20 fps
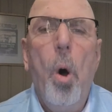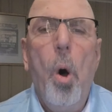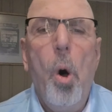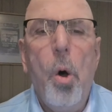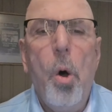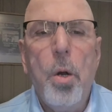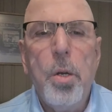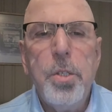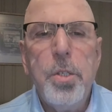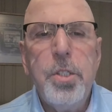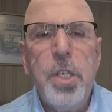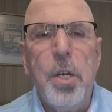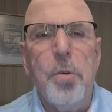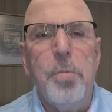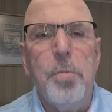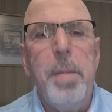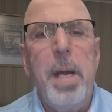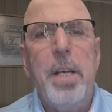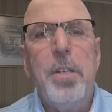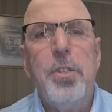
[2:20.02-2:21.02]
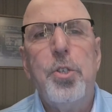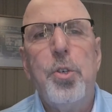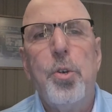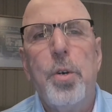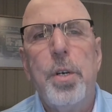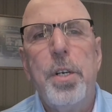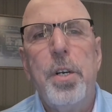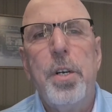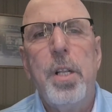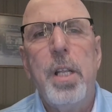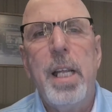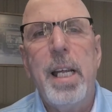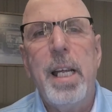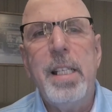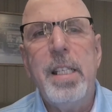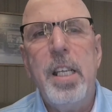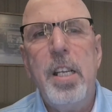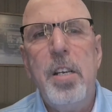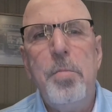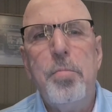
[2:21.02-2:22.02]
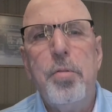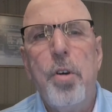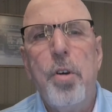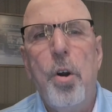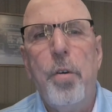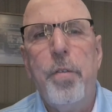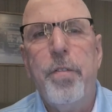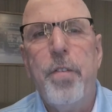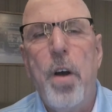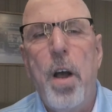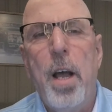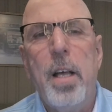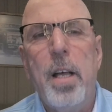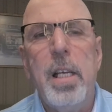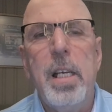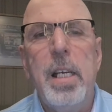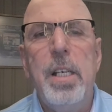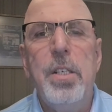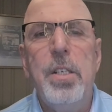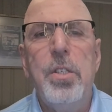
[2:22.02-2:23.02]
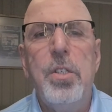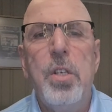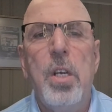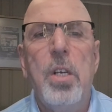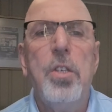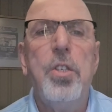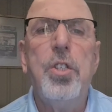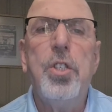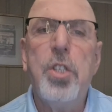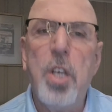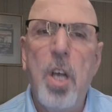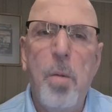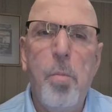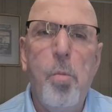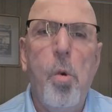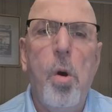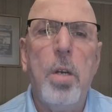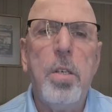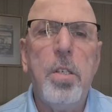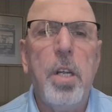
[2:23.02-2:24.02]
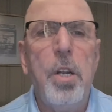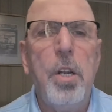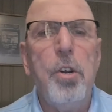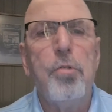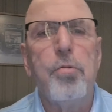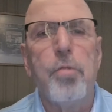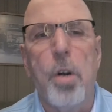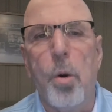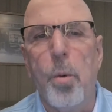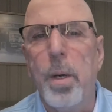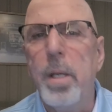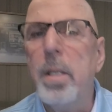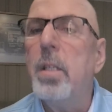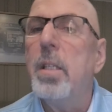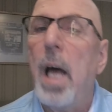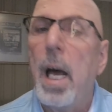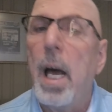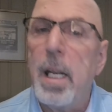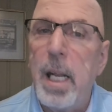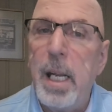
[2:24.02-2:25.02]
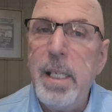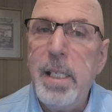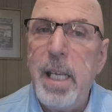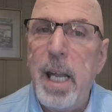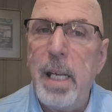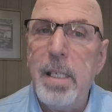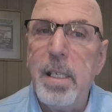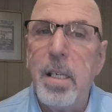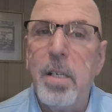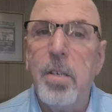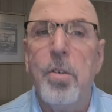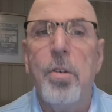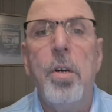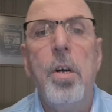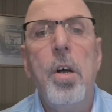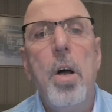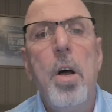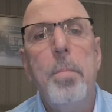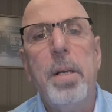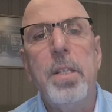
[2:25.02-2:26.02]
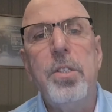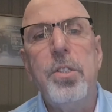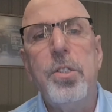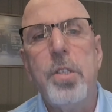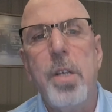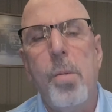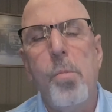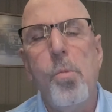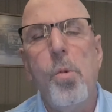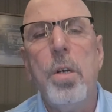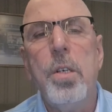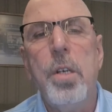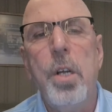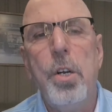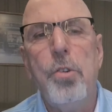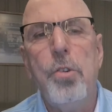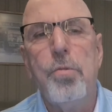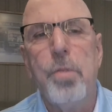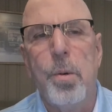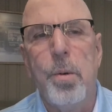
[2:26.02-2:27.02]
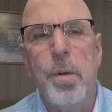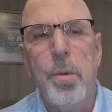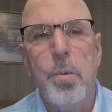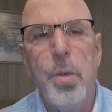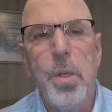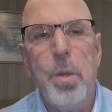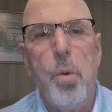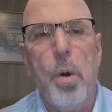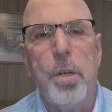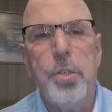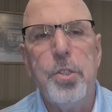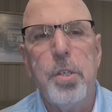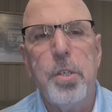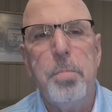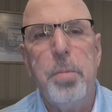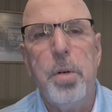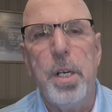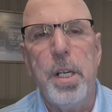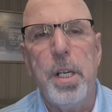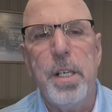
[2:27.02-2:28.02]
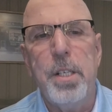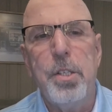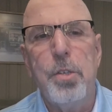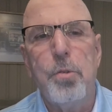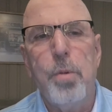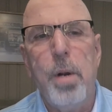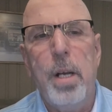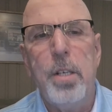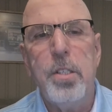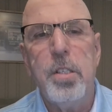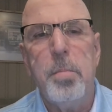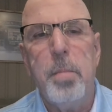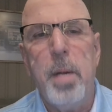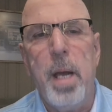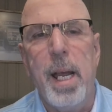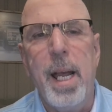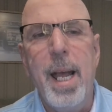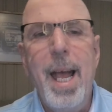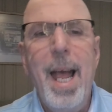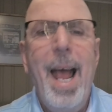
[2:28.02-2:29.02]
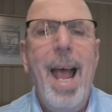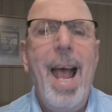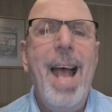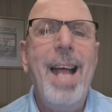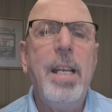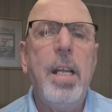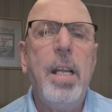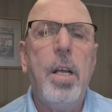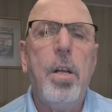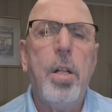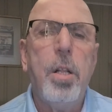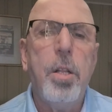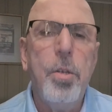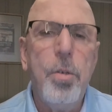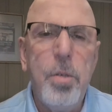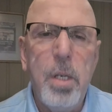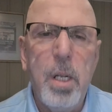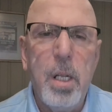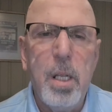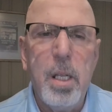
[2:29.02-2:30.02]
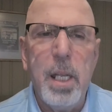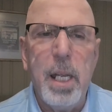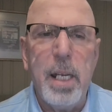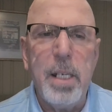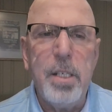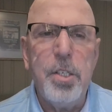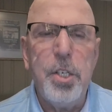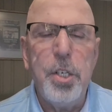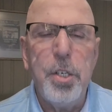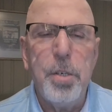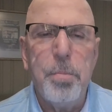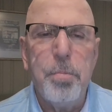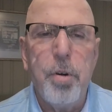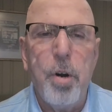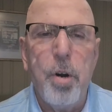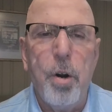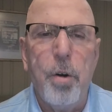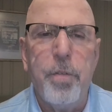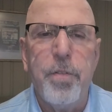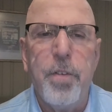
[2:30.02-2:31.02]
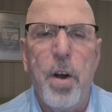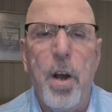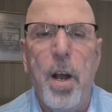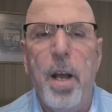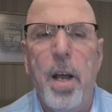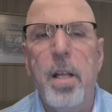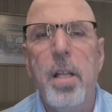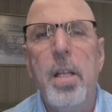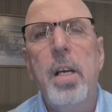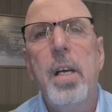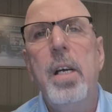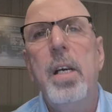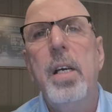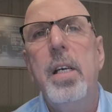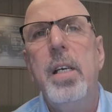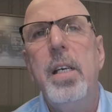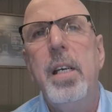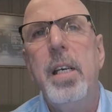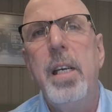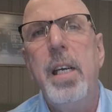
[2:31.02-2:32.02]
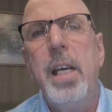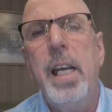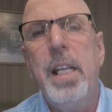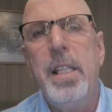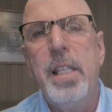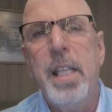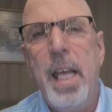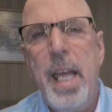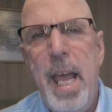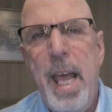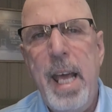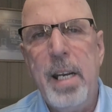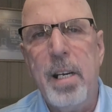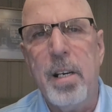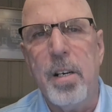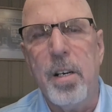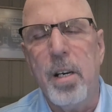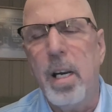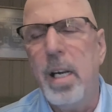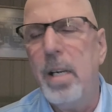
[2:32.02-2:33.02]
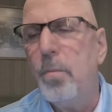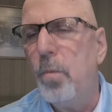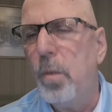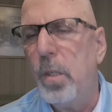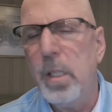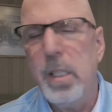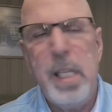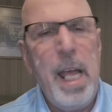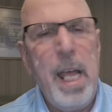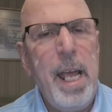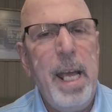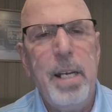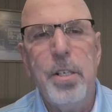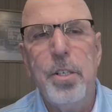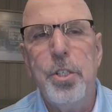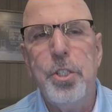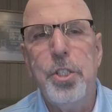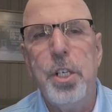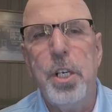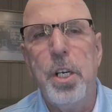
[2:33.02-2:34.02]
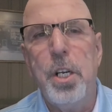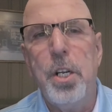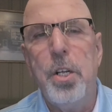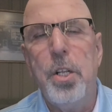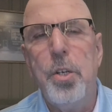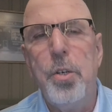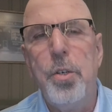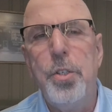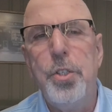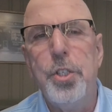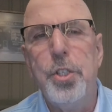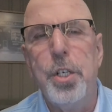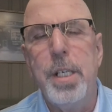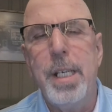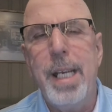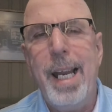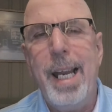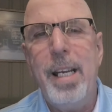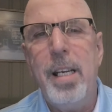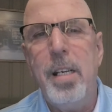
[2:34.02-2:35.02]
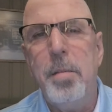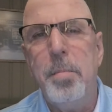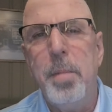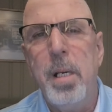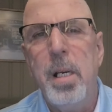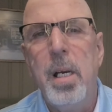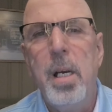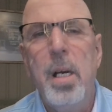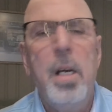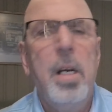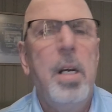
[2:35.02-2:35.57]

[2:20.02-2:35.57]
Also, make sure your LinkedIn profile is somewhat congruent, not identical, but somewhat congruent with what you're putting in the resume and include a link to your profile in the header. And the header should include your name,